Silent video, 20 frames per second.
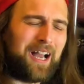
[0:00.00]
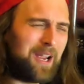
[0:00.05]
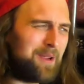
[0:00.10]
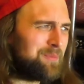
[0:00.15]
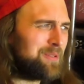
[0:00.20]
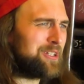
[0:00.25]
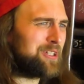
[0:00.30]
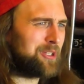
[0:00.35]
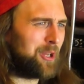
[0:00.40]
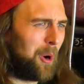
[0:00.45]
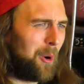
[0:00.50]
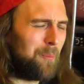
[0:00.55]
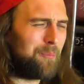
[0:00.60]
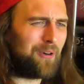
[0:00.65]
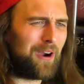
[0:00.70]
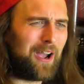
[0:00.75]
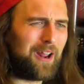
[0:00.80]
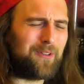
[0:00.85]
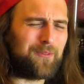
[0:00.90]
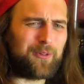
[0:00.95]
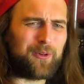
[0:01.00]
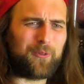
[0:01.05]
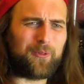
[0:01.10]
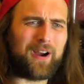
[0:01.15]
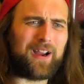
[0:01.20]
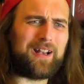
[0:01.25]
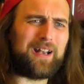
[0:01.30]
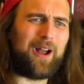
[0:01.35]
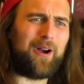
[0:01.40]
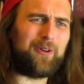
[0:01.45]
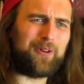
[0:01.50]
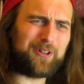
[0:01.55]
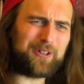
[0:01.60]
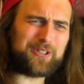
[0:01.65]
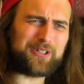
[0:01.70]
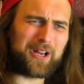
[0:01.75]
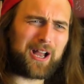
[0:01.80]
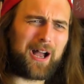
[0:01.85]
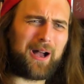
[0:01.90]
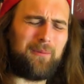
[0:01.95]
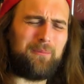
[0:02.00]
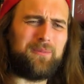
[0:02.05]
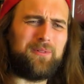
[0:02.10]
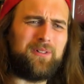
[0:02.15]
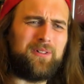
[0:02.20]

I'm so proud of you right now, good job.